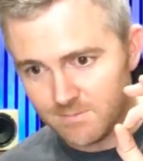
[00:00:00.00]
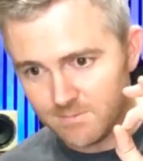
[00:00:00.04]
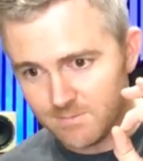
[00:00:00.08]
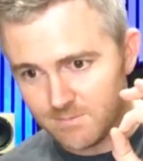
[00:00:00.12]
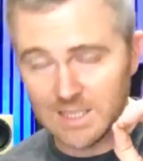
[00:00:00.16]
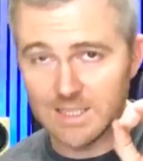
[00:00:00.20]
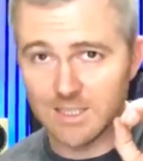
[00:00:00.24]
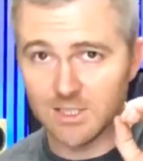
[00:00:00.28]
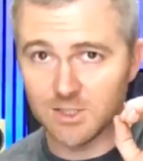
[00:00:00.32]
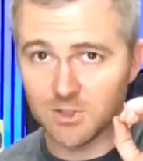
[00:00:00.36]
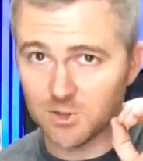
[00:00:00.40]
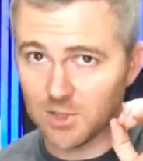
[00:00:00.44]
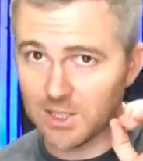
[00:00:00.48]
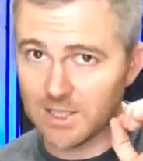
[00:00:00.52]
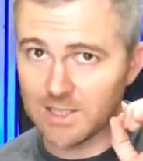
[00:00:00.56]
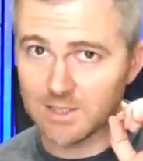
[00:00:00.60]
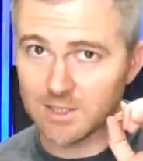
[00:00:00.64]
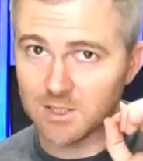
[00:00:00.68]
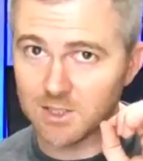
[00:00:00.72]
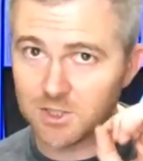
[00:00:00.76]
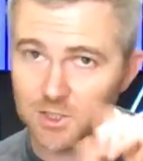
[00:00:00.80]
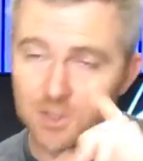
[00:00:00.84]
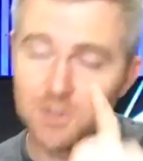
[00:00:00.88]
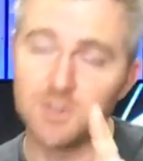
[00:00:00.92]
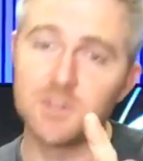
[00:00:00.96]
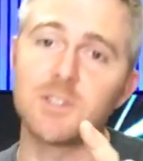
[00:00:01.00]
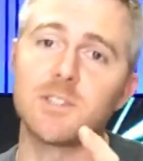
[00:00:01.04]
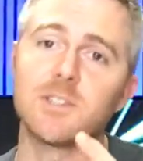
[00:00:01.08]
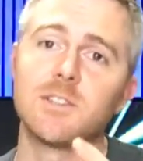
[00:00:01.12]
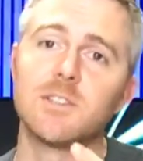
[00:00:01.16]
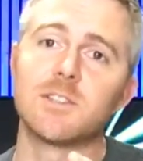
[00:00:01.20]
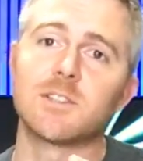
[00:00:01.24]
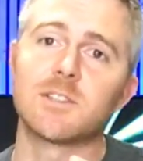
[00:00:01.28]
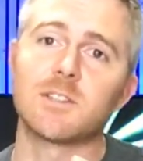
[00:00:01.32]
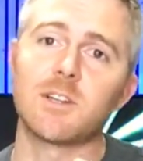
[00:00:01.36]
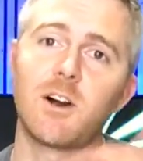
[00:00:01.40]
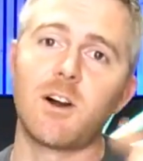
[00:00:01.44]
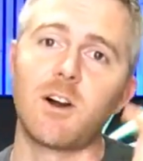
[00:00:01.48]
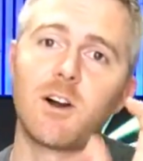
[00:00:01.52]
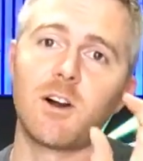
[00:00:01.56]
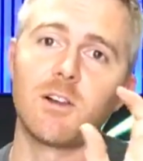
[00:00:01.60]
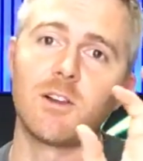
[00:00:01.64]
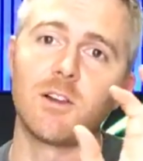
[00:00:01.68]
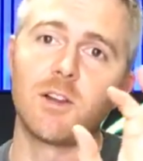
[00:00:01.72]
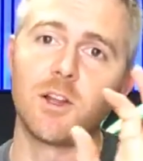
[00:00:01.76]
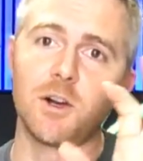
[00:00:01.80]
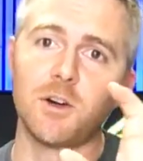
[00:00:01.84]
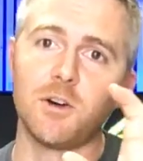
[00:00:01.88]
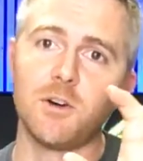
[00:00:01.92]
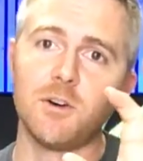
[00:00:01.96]
And transducers are a
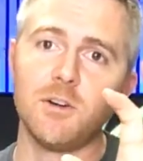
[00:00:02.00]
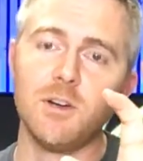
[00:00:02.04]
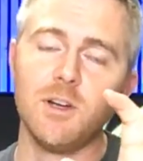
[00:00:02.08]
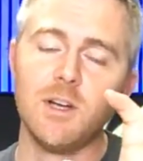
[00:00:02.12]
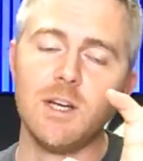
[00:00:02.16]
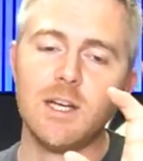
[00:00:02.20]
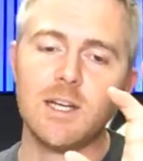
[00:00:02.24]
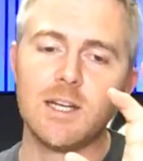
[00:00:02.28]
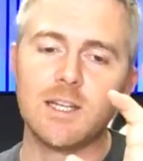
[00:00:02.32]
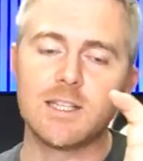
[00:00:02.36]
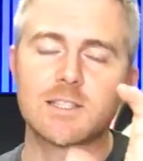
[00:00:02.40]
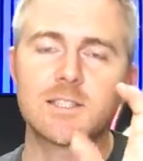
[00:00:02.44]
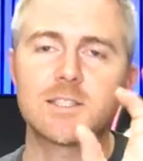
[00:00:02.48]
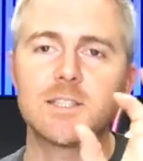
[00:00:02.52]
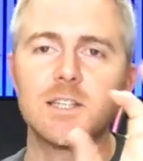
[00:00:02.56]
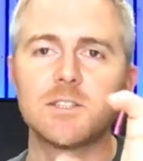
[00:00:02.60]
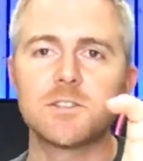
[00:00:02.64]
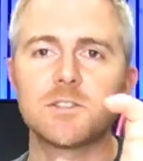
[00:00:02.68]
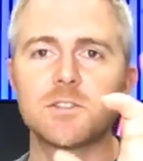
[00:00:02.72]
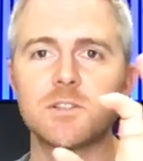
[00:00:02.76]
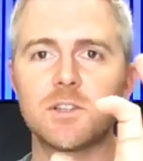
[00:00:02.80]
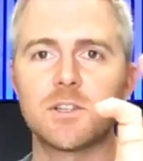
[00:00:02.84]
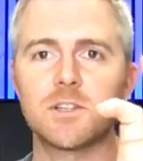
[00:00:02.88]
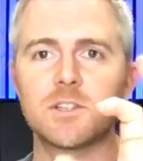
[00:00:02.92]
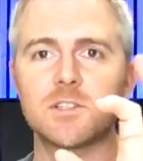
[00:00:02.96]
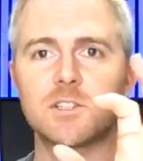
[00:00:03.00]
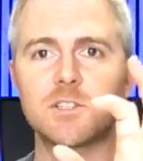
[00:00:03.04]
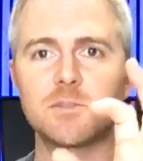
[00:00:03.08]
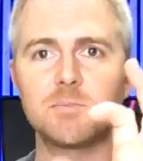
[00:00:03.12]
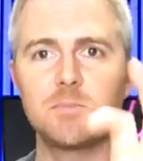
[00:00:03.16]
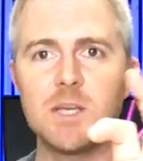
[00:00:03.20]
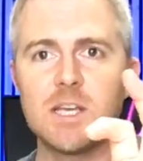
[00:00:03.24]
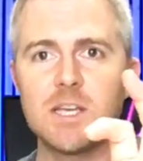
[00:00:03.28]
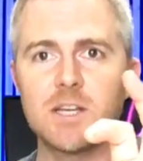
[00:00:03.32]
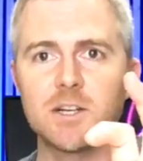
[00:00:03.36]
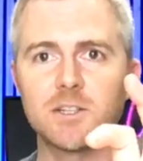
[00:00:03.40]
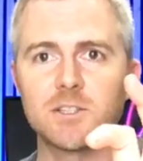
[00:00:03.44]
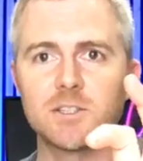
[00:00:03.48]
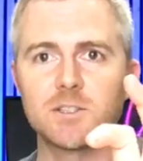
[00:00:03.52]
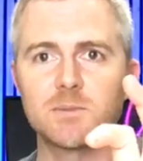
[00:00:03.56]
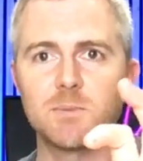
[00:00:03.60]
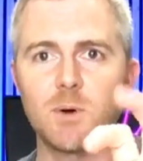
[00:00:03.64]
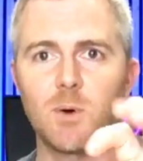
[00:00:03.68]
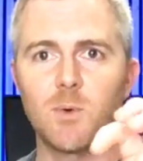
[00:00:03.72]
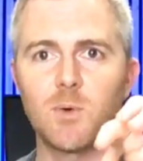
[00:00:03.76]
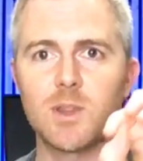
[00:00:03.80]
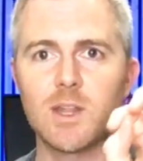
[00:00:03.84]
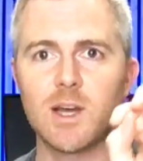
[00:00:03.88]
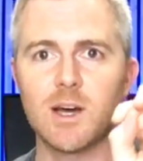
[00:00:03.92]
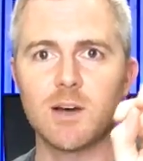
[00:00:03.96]
little, essentially they're speakers, but
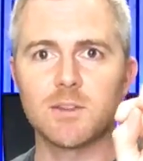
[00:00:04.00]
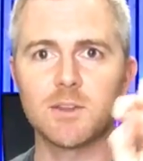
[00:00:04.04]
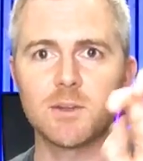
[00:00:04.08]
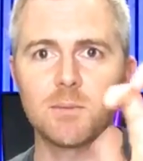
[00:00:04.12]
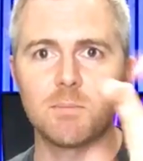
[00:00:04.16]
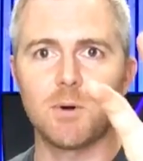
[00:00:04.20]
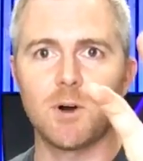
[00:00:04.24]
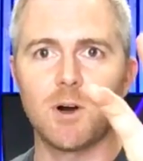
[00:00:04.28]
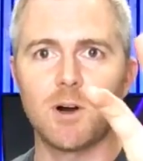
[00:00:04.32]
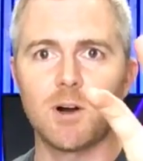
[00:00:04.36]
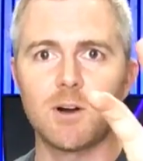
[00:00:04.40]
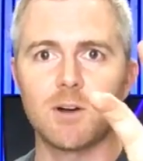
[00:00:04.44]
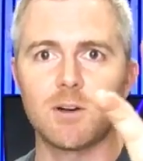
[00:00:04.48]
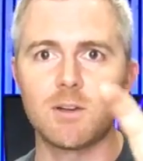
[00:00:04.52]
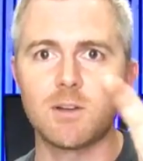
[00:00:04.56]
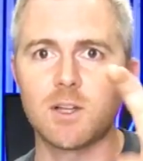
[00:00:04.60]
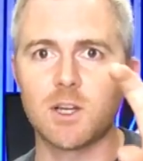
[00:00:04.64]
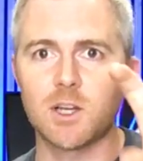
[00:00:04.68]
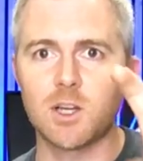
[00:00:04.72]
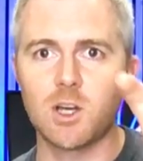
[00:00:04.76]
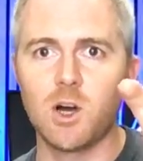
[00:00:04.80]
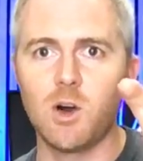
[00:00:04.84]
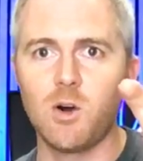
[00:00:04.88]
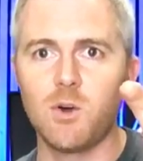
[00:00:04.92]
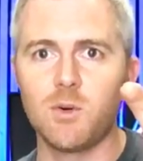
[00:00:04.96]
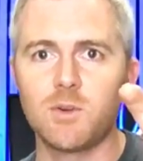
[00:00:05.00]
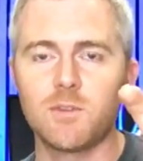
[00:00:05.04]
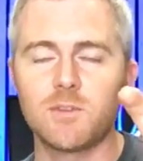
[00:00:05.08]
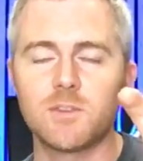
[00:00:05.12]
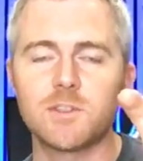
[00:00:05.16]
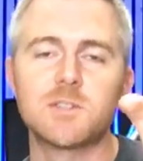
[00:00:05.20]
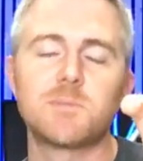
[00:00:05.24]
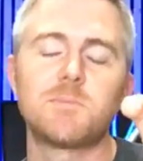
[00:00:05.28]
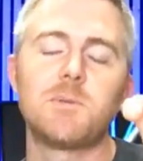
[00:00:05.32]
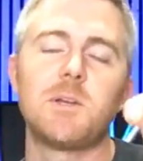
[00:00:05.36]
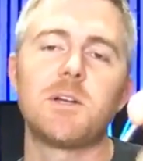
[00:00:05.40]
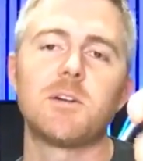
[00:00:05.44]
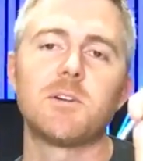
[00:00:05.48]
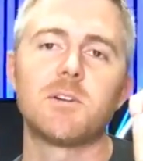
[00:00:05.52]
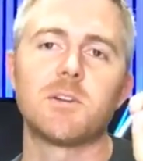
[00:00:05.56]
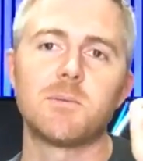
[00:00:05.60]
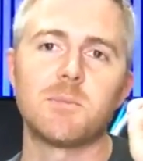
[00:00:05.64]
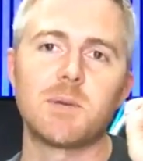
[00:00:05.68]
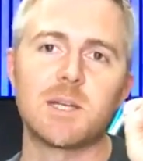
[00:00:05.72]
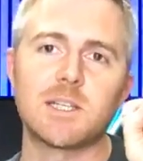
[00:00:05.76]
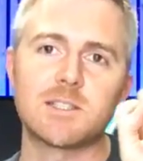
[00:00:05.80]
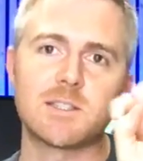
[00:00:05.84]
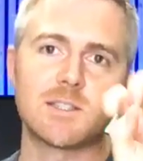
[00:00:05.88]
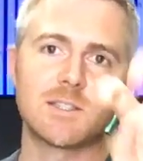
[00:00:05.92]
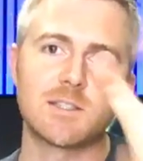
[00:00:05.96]
without the part, the cone of the speaker that
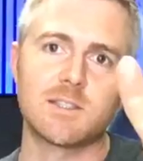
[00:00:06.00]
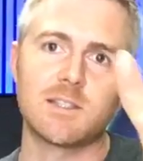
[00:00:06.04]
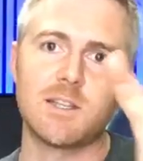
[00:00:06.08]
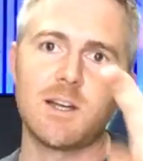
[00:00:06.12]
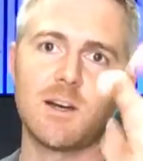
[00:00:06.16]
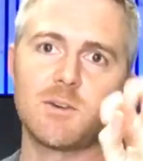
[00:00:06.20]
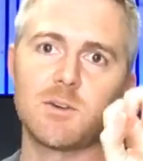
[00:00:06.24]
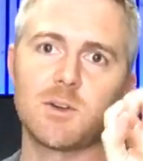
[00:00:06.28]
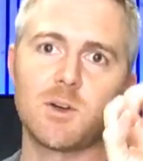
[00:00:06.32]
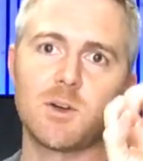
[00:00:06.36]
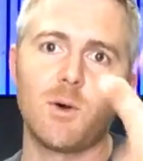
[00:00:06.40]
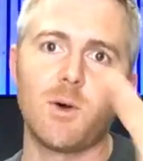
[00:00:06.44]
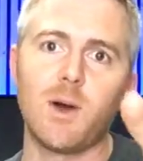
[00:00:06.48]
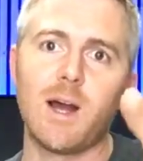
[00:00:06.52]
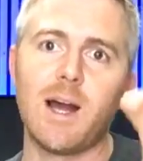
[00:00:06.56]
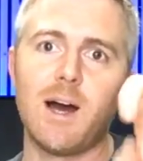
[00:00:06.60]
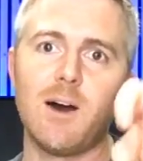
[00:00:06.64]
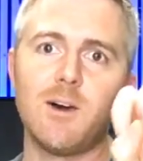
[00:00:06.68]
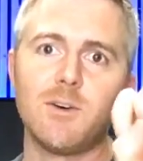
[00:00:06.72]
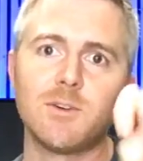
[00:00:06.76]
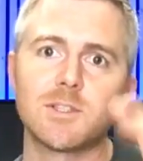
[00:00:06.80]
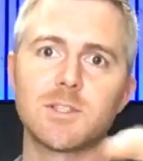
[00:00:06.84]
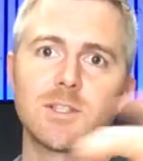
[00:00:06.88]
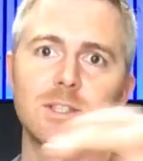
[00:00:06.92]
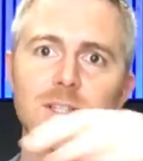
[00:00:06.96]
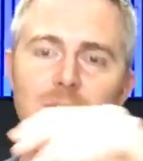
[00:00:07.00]
makes the sound go out